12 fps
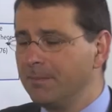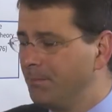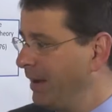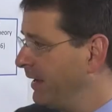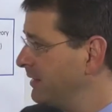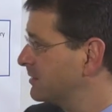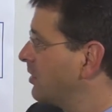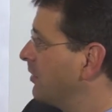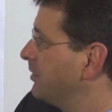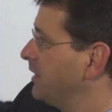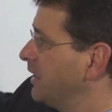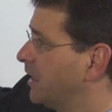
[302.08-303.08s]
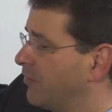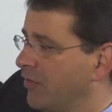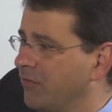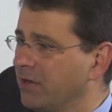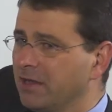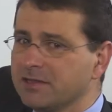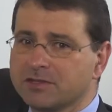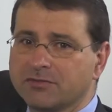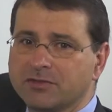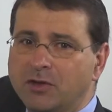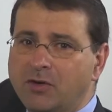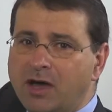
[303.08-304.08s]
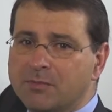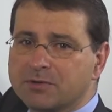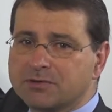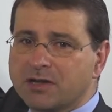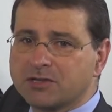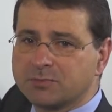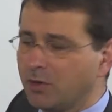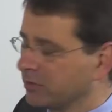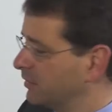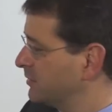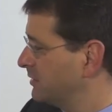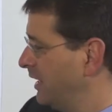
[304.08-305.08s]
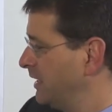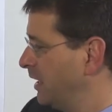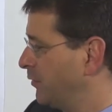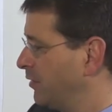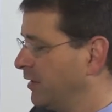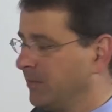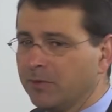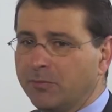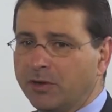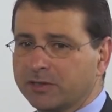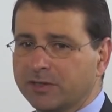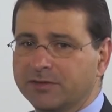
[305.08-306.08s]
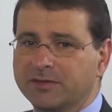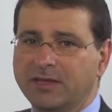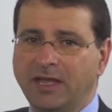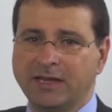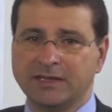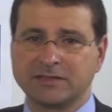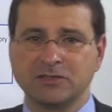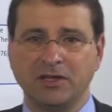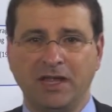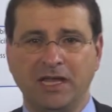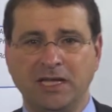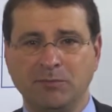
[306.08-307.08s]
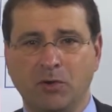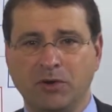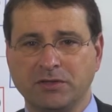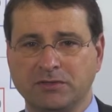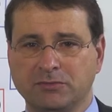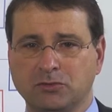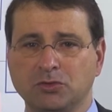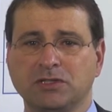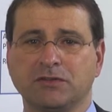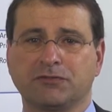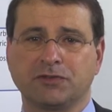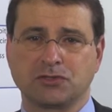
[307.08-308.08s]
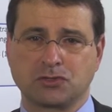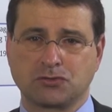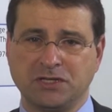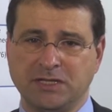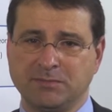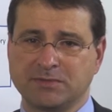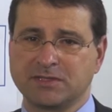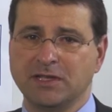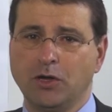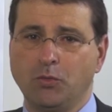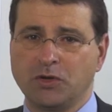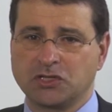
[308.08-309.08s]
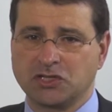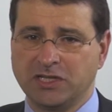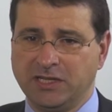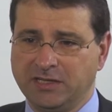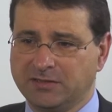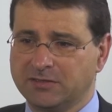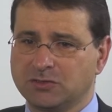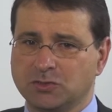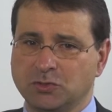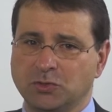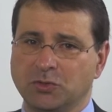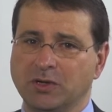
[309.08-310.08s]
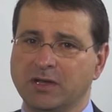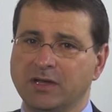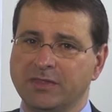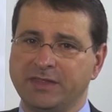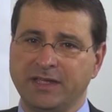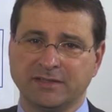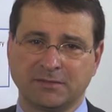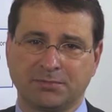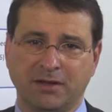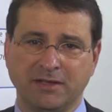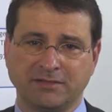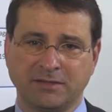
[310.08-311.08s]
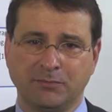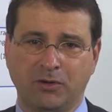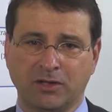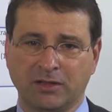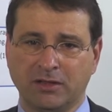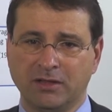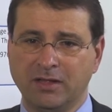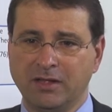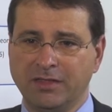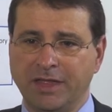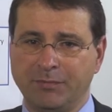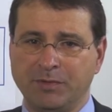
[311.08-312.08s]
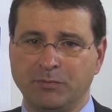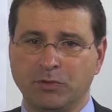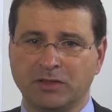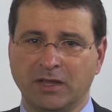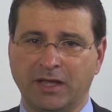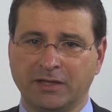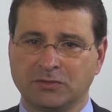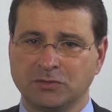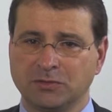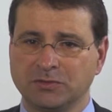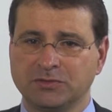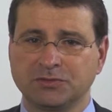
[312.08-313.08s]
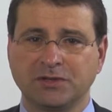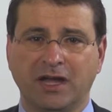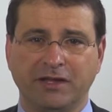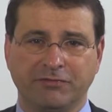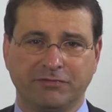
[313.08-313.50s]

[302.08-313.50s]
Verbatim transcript: based on the equivalence of no arbitrage models and equilibrium models, and it's not anymore two different streams which lead to the asset pricing model that we would like to derive.